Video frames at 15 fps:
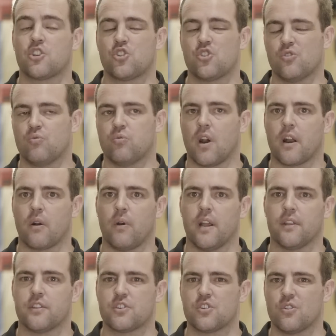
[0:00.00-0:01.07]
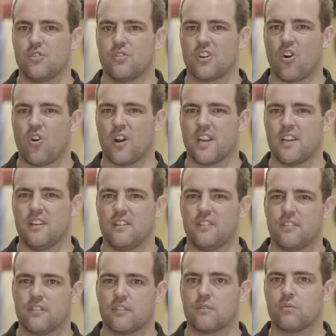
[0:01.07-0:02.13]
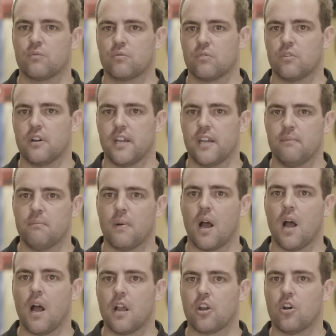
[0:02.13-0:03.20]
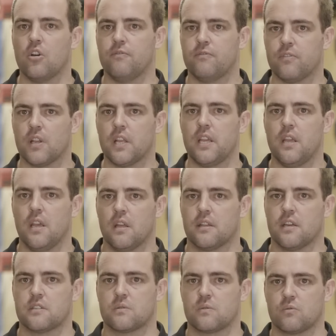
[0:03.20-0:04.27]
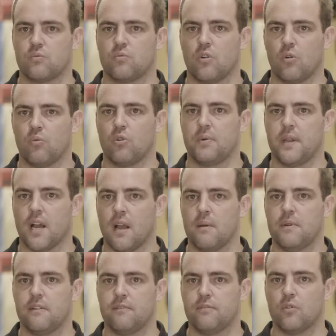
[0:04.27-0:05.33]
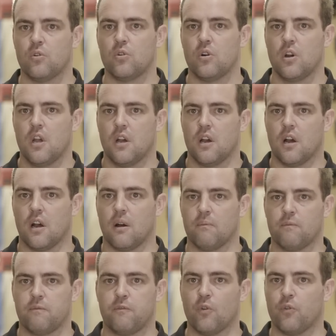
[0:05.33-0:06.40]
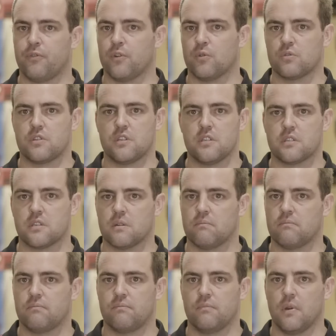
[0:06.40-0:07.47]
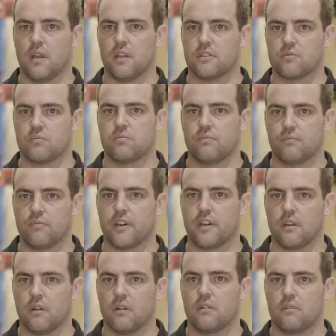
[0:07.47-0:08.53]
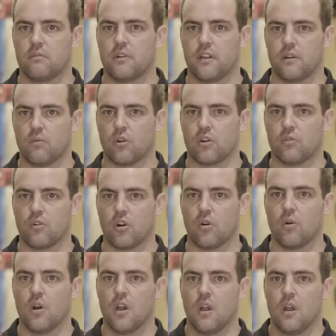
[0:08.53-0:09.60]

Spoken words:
should run around the 293 mark, hopefully. That's what we'll be aiming for. Full fuel system, yeah, it's ready to rock and roll.